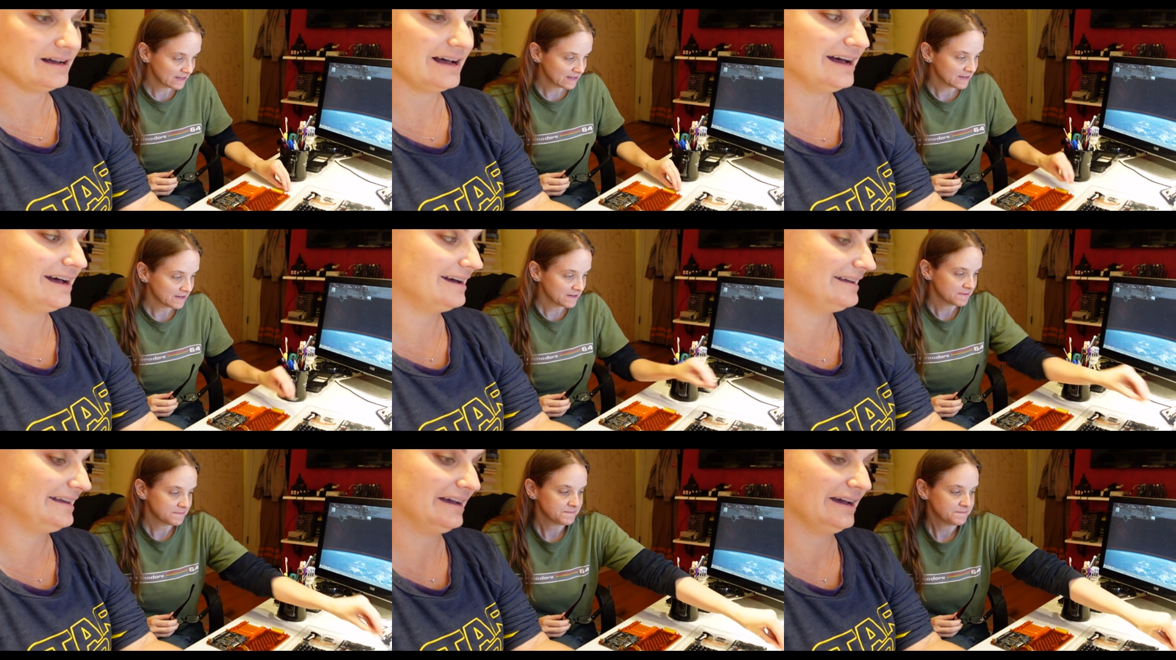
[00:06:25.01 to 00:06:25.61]

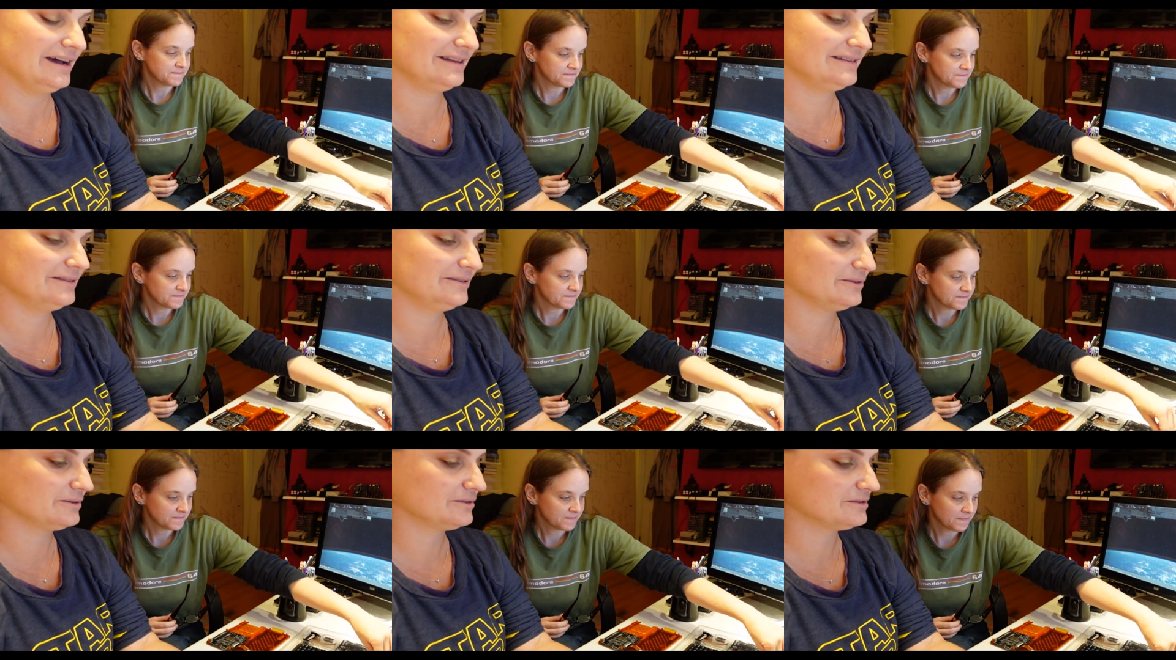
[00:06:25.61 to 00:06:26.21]
Speaker 1: Ah, uh, yeah,
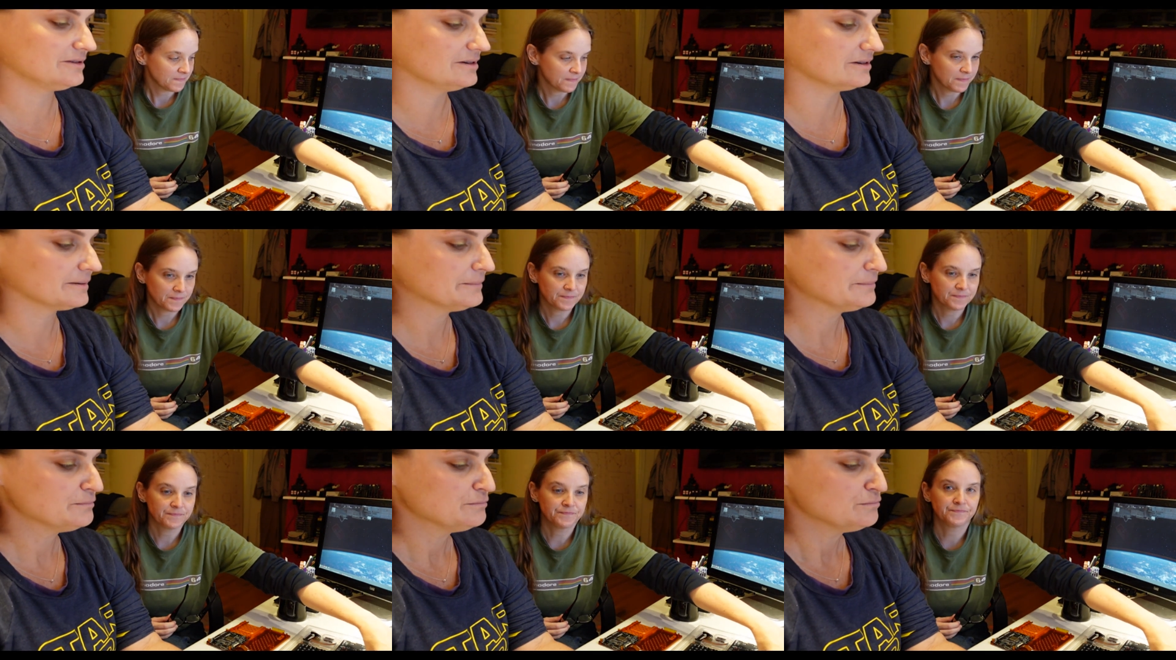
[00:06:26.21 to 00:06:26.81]
those are strong.
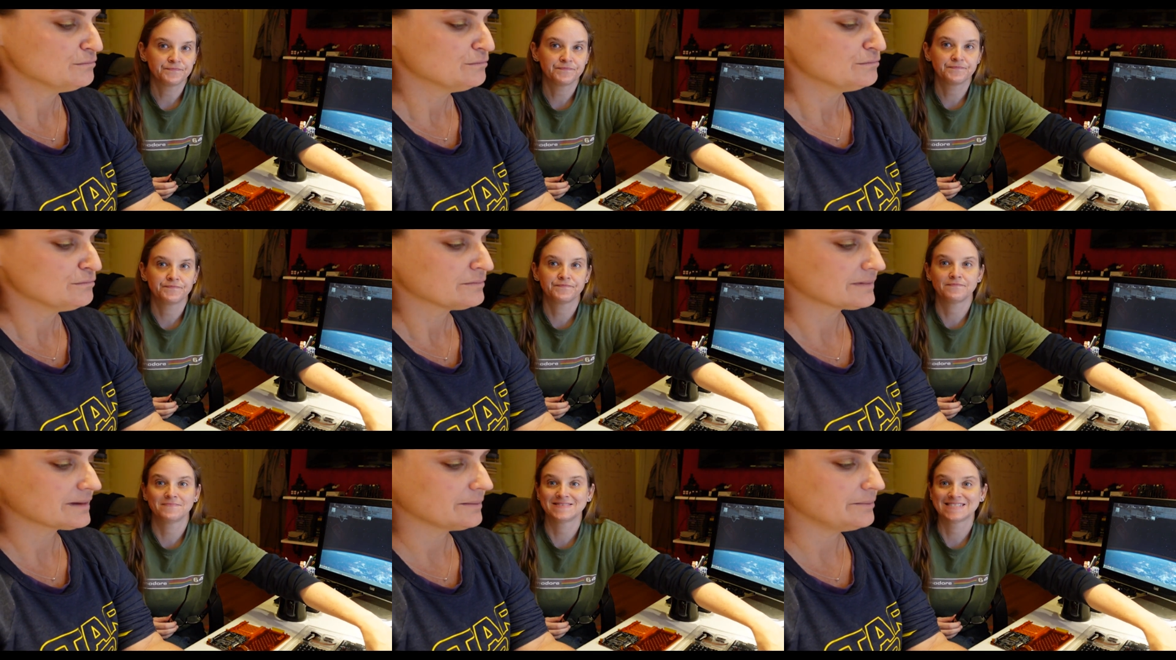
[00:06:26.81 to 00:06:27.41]

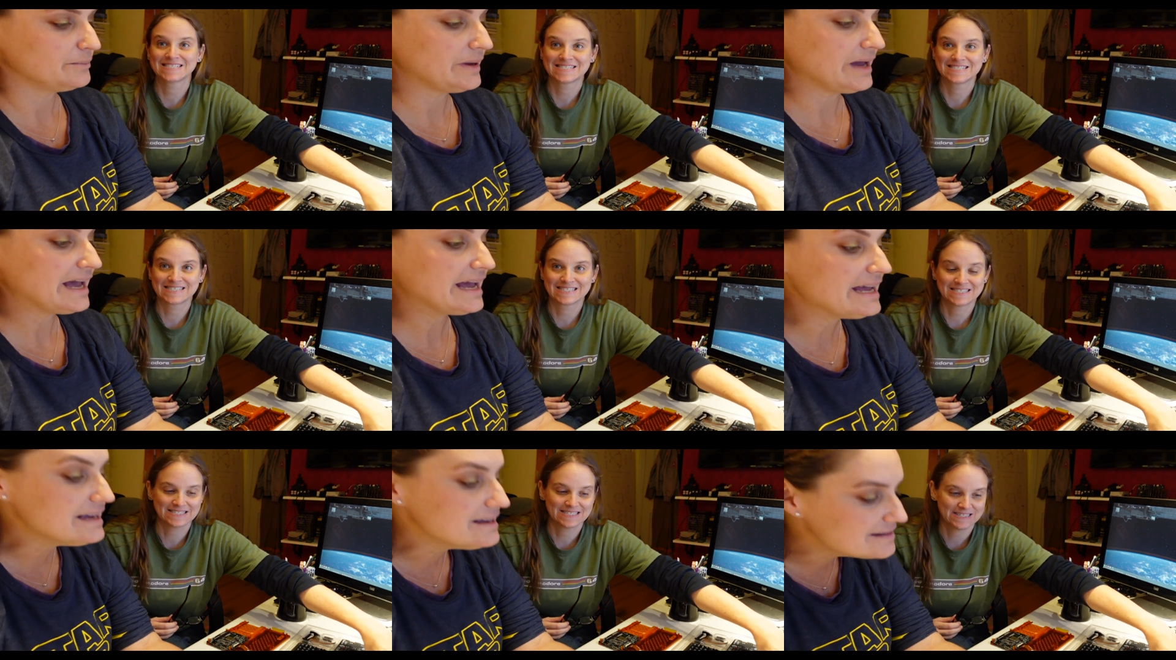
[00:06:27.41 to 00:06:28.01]

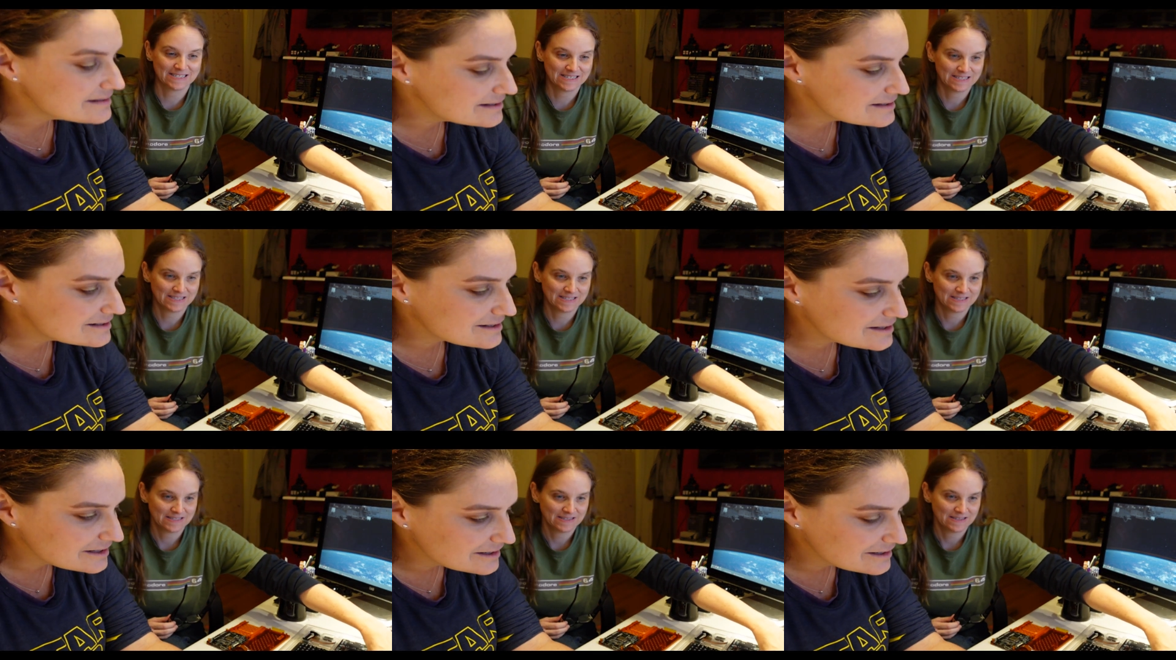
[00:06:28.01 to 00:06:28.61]

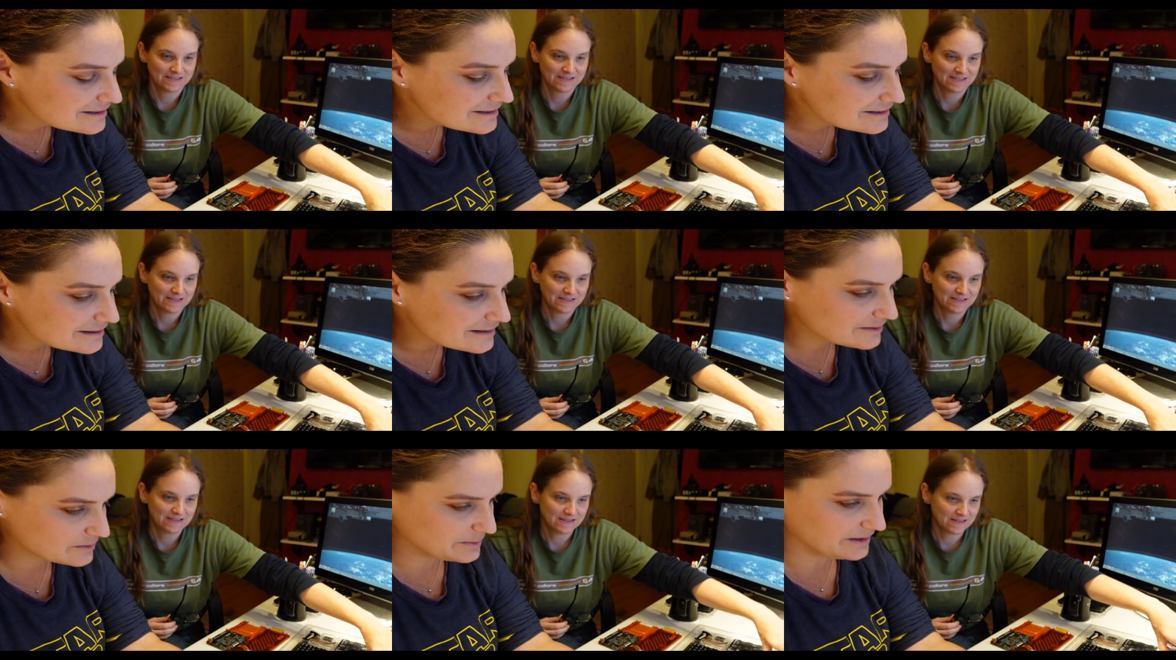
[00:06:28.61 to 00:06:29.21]
Paste
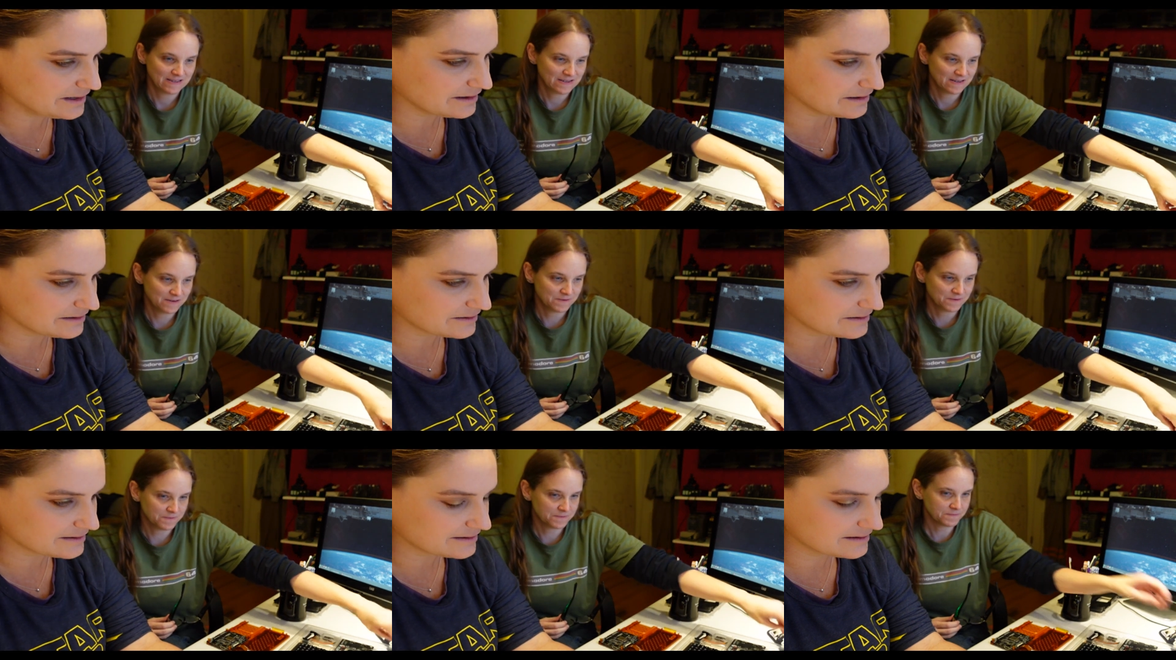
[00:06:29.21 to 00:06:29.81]
the
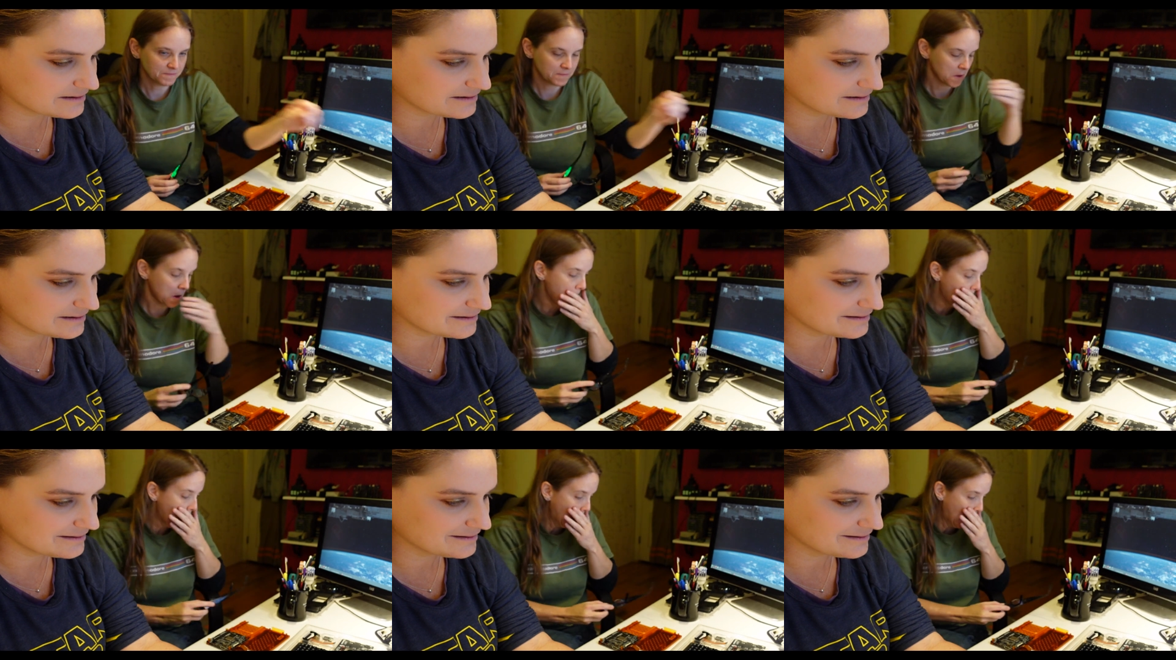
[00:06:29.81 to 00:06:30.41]
speakers.
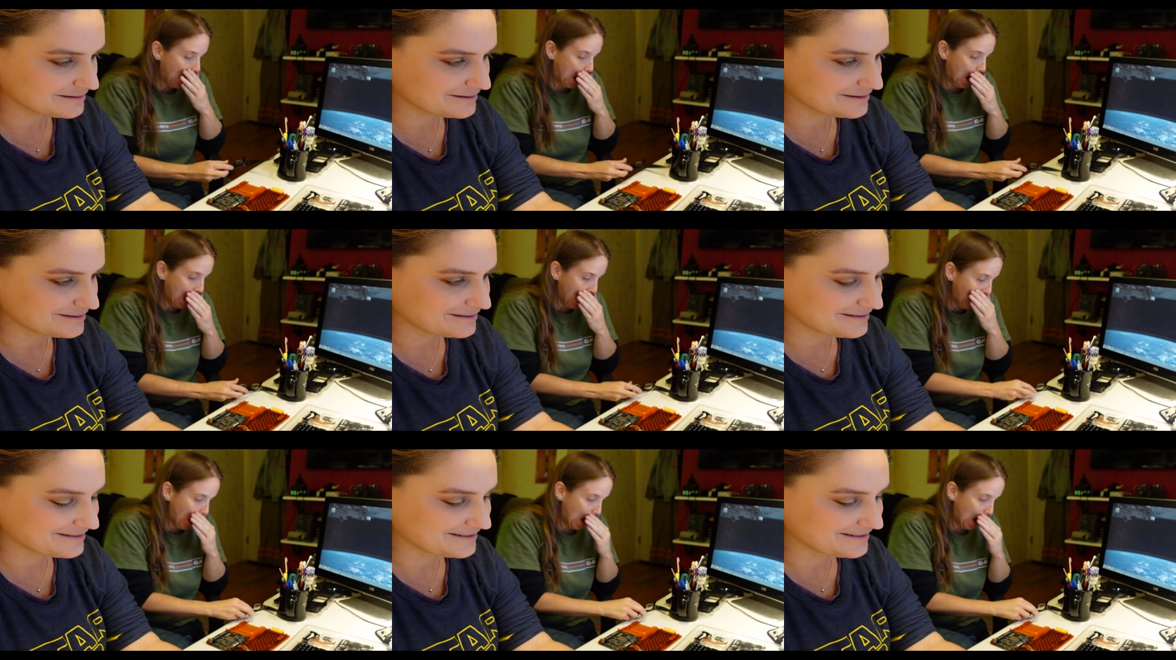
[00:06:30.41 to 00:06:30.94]
All